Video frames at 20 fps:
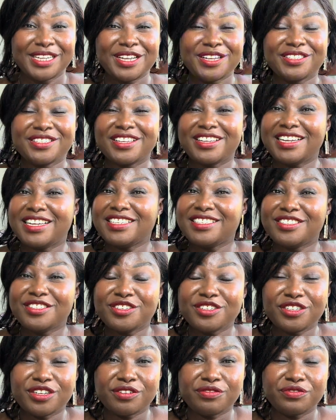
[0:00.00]
So let's know
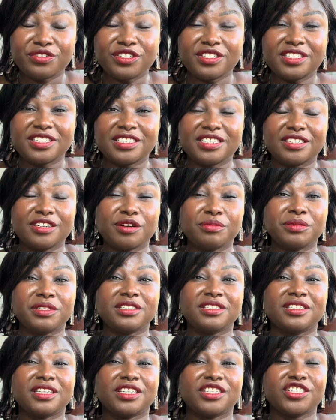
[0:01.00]
your views in the comment
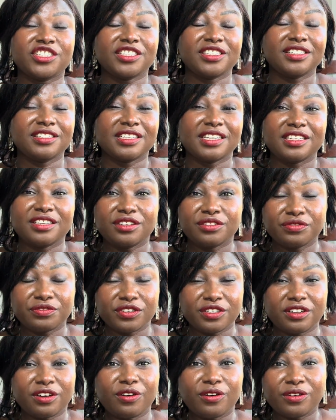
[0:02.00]
section. Thank you
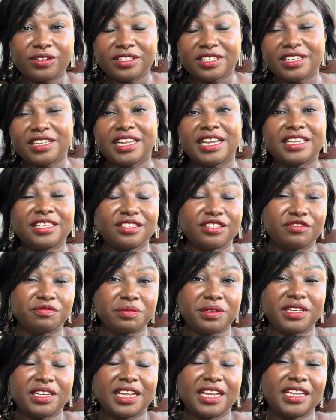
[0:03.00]
for all the likes you've
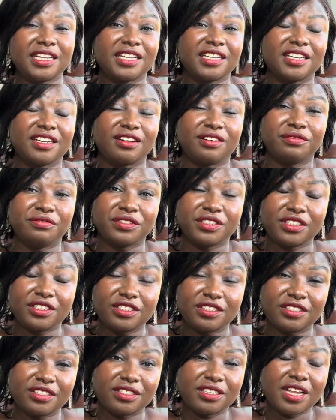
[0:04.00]
been liking our
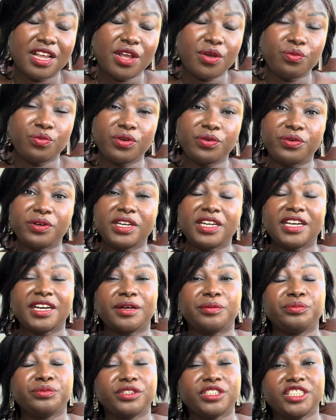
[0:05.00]
videos. We really
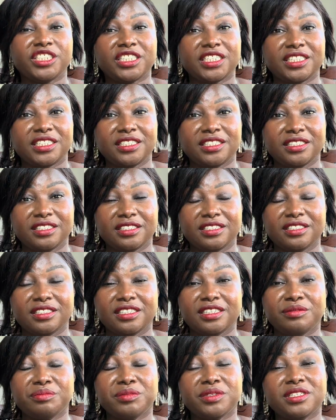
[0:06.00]
appreciate it.
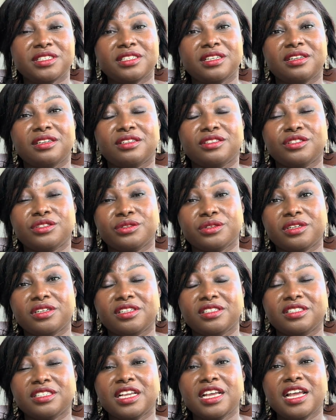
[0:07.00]
It means a lot to
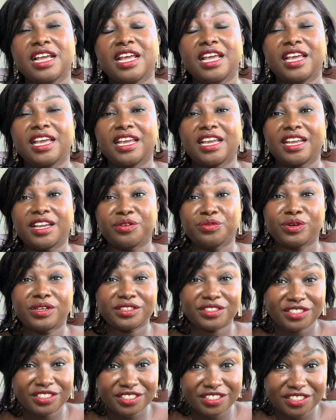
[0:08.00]
us. And we're
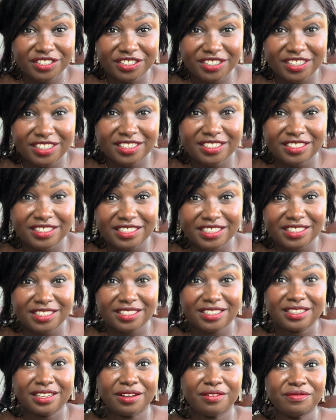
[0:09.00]
going to see you in the
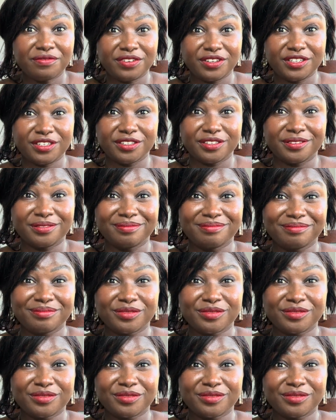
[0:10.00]
next video.